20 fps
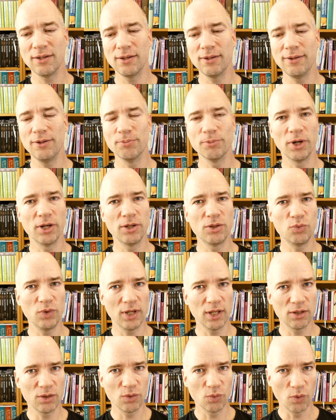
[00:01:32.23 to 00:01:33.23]
You might read
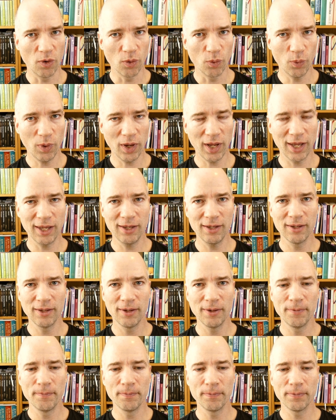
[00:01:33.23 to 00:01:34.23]
it the wrong way.
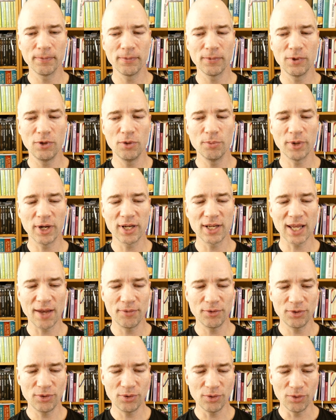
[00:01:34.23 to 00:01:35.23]
You might have
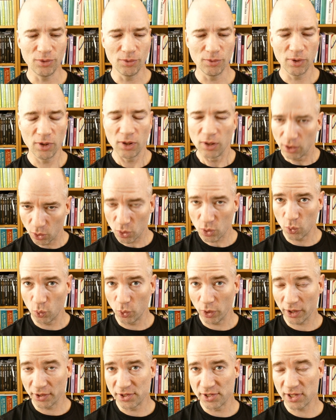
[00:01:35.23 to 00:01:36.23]
to look
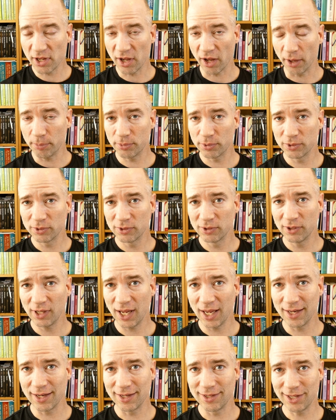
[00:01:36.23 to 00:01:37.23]
words up
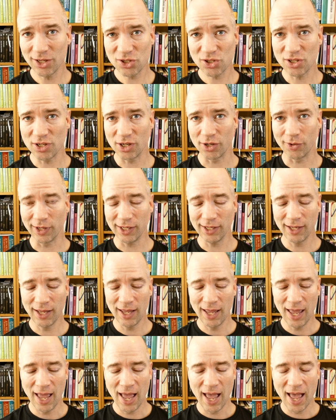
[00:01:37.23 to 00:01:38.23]
in a dictionary,
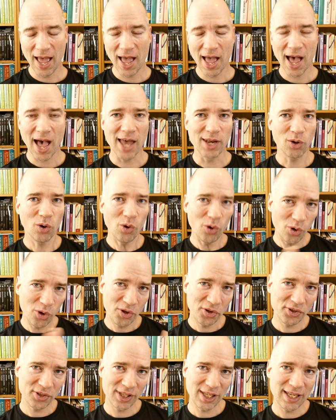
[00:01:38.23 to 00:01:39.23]
and
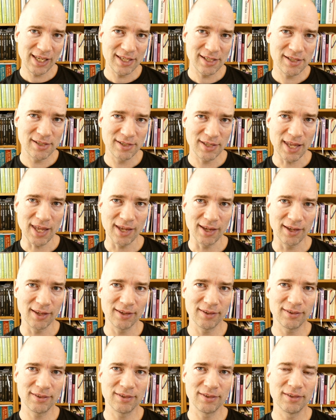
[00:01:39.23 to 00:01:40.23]
all these
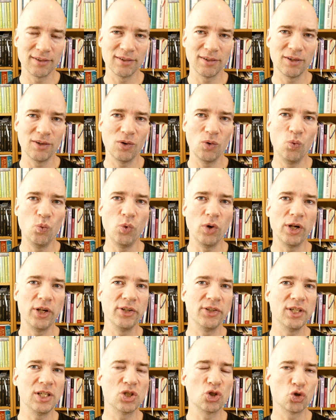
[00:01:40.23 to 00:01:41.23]
things will
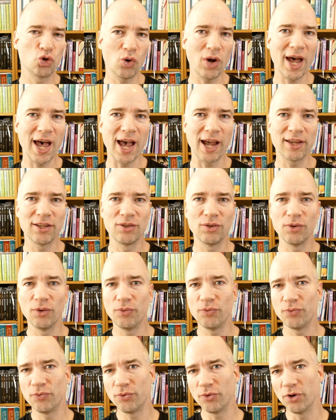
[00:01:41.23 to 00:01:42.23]
detract
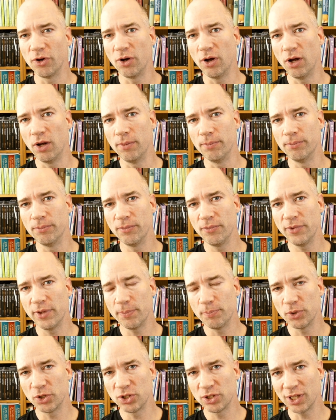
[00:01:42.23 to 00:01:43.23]
from the
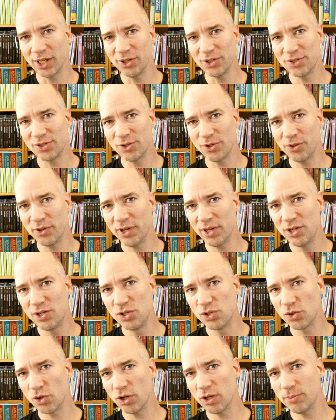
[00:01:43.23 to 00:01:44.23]
potential
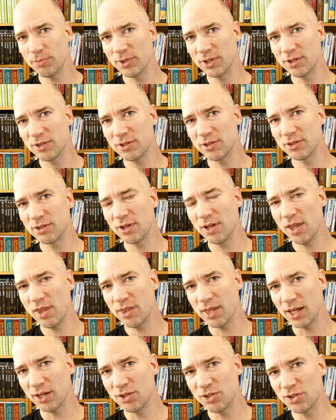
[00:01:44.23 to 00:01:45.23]
enjoyment
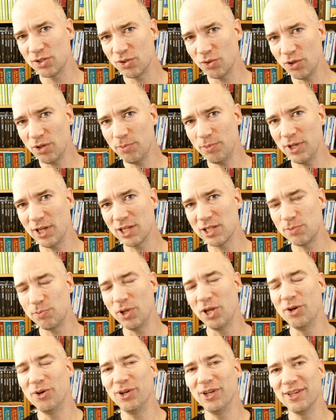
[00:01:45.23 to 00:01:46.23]
that should be
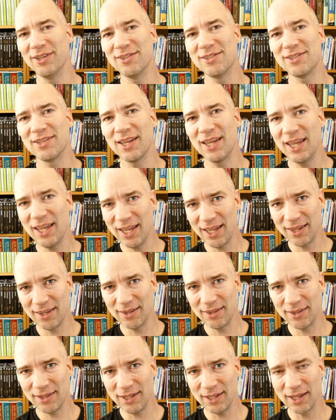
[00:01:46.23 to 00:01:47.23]
experienced
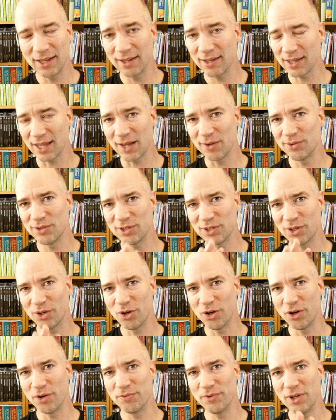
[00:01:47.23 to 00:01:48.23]
in the encounter
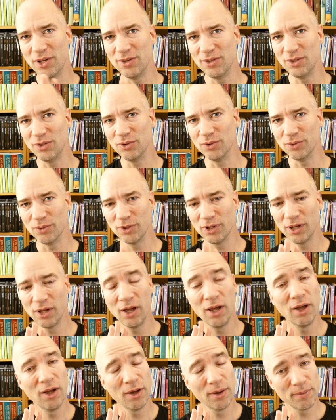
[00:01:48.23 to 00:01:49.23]
of a new
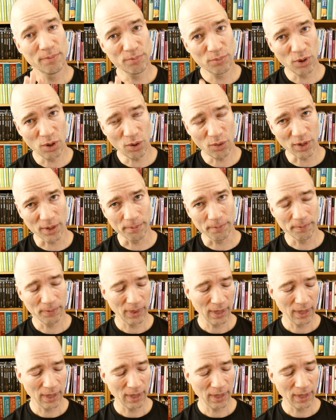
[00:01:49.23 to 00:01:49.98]
poem.